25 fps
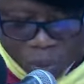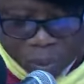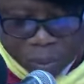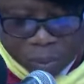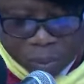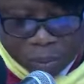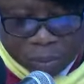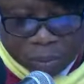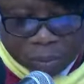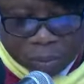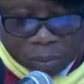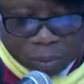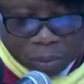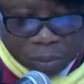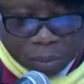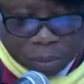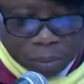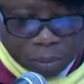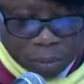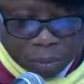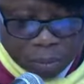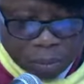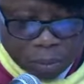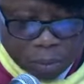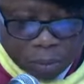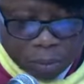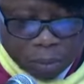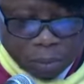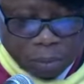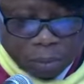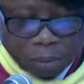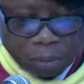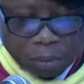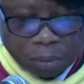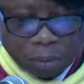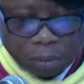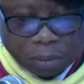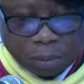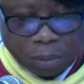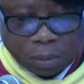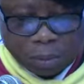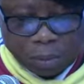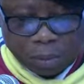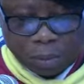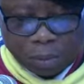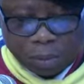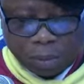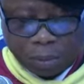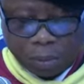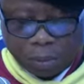
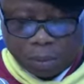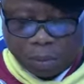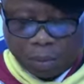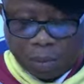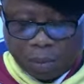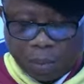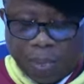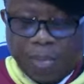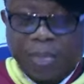Nobody speaks.